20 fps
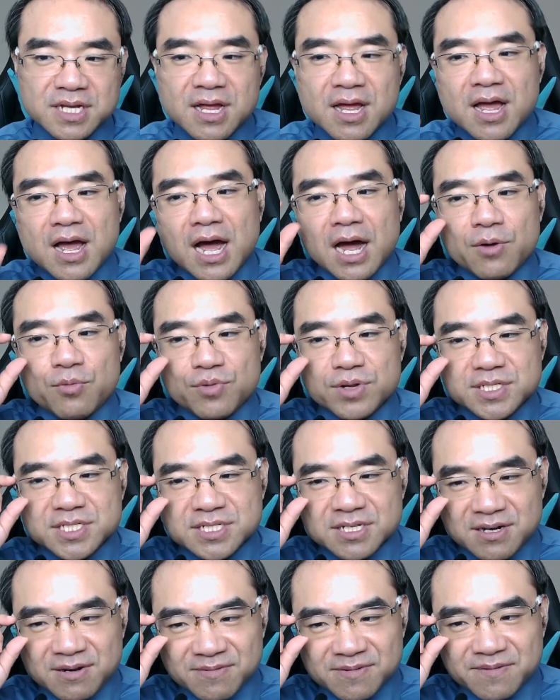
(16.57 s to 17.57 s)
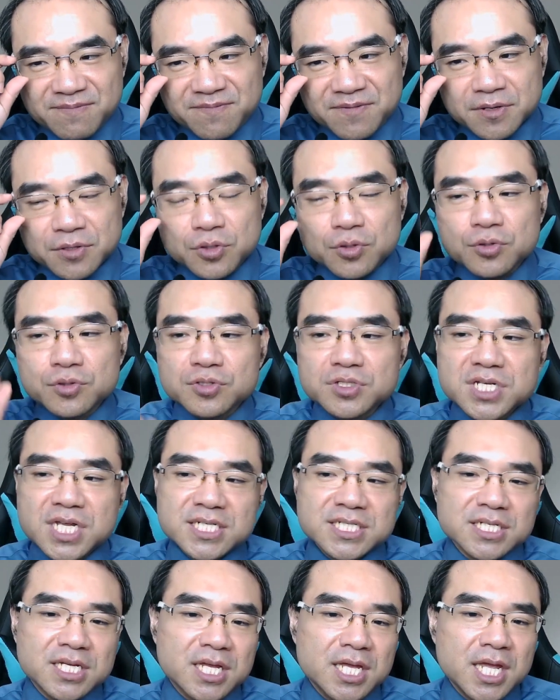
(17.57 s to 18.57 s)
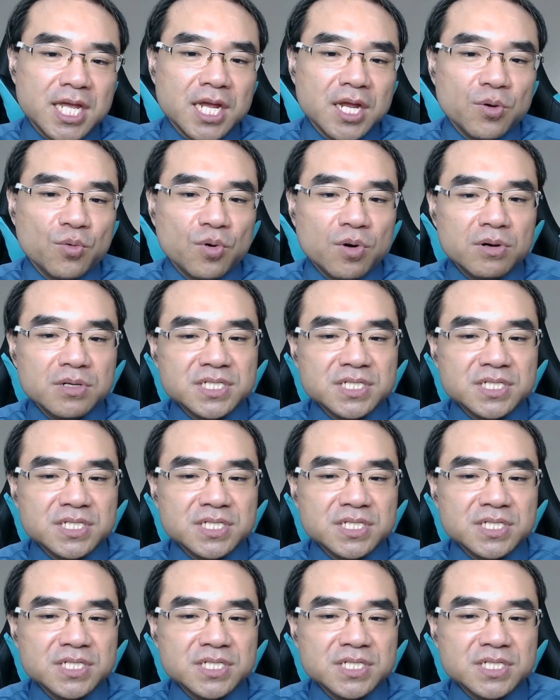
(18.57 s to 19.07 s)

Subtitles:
are reserved for use as keywords